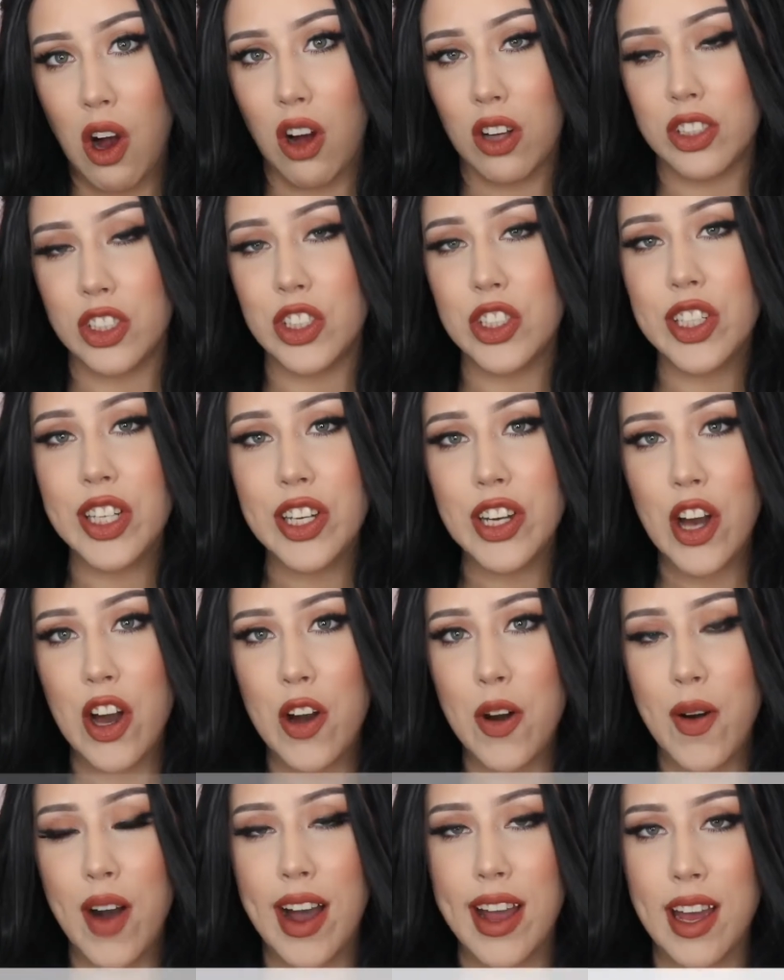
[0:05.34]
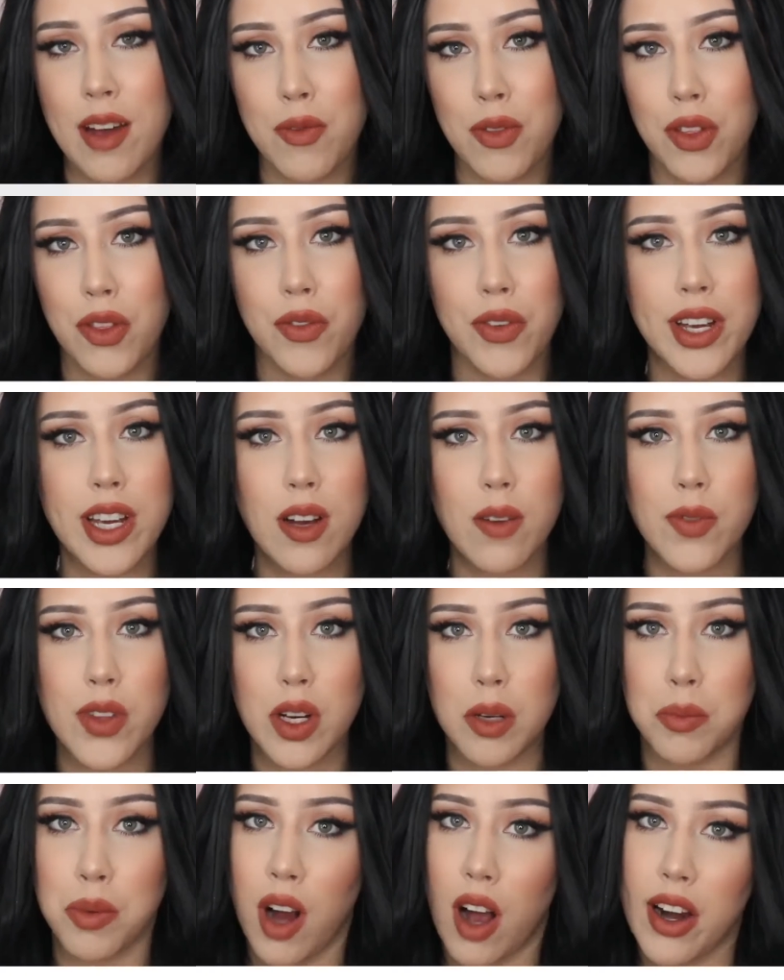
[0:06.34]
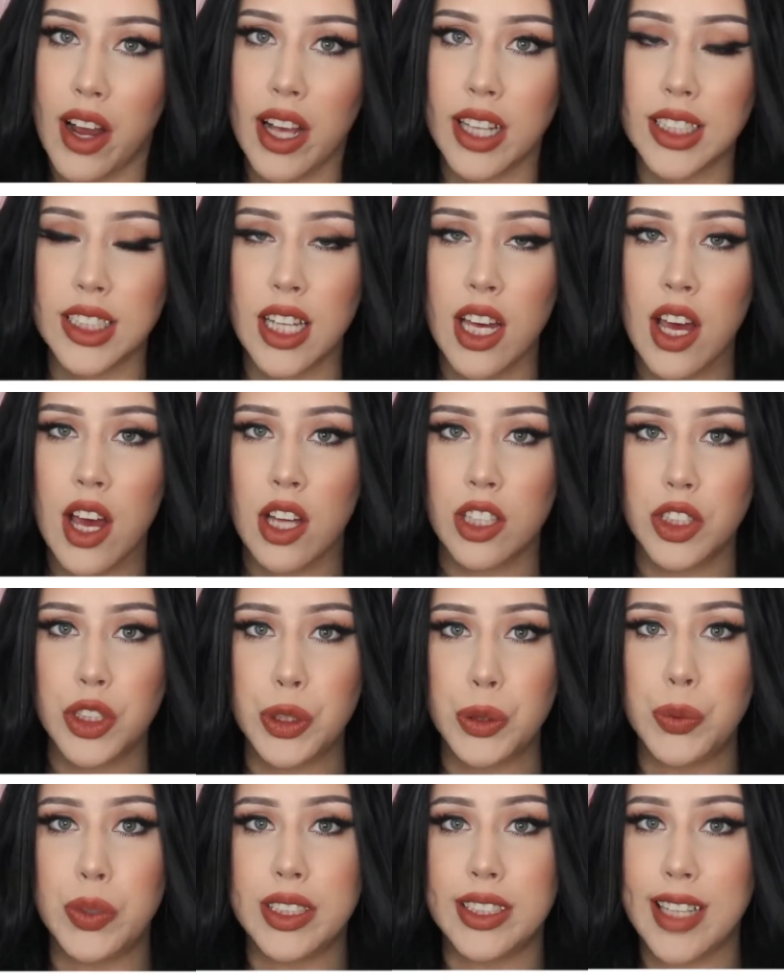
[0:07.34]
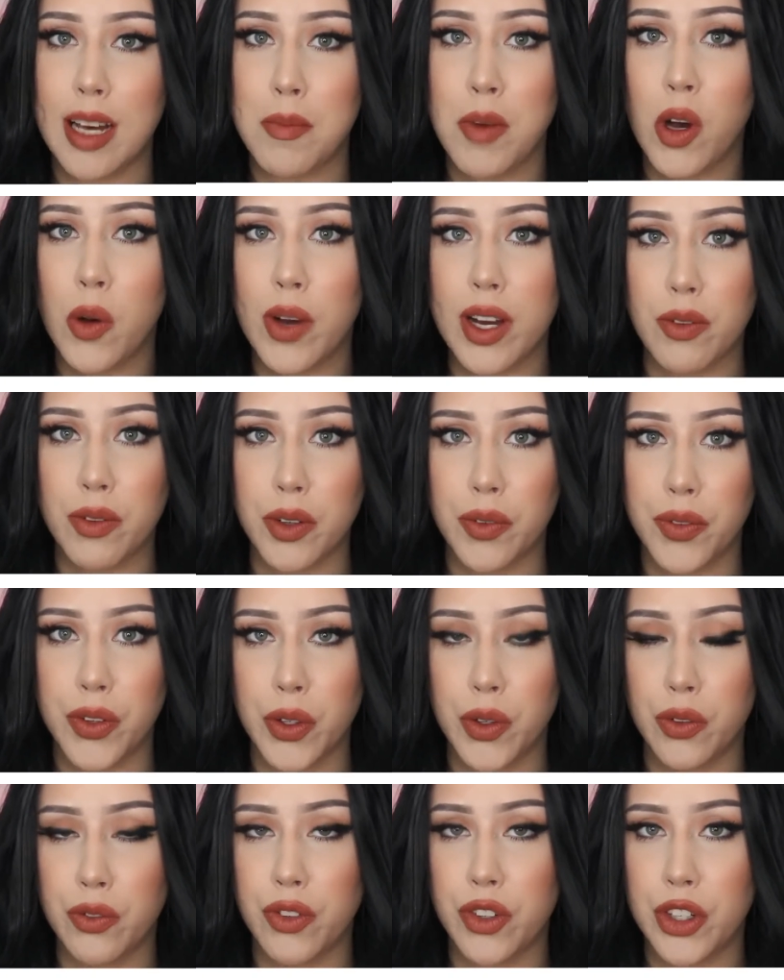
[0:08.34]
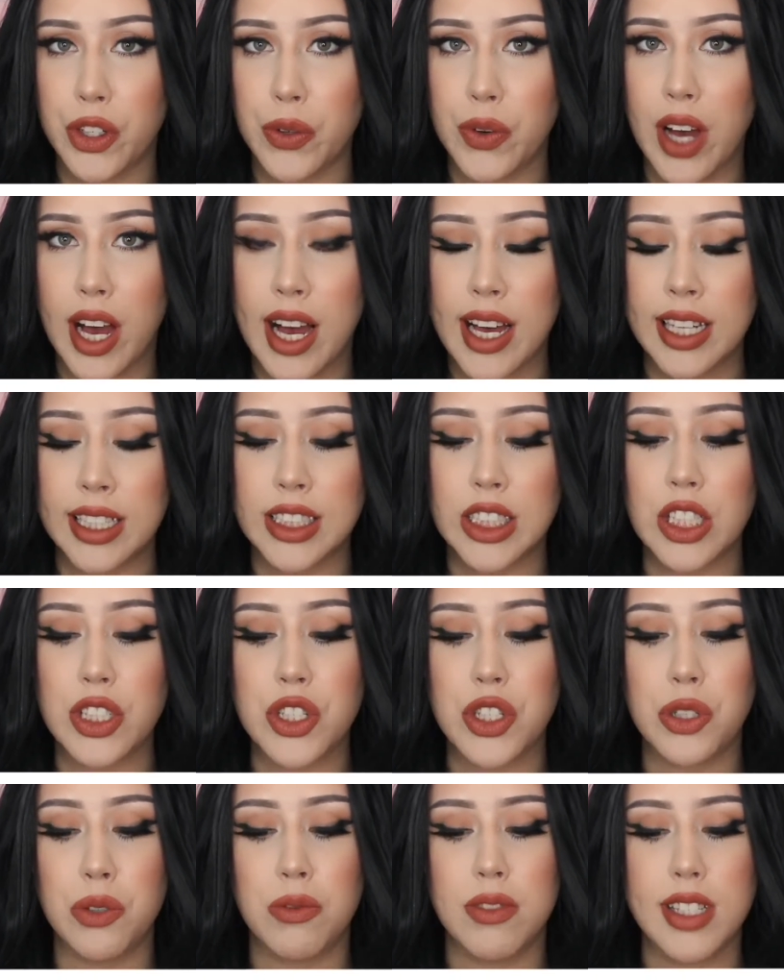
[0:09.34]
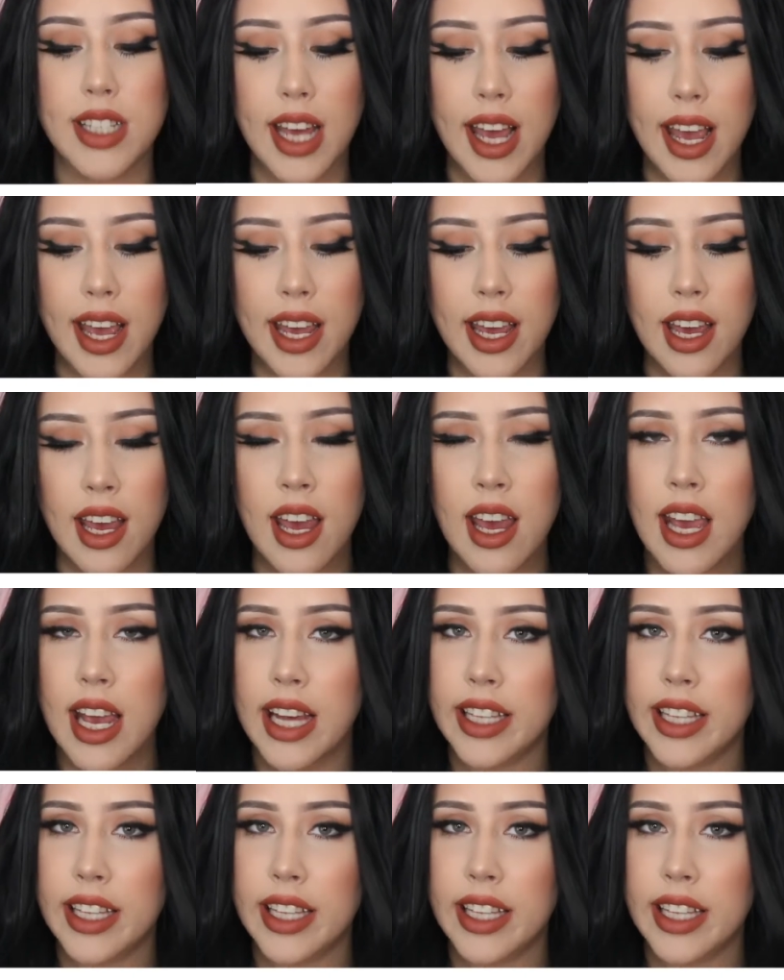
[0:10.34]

called Goodieco. I have 3 of their products to demo and review for you guys today.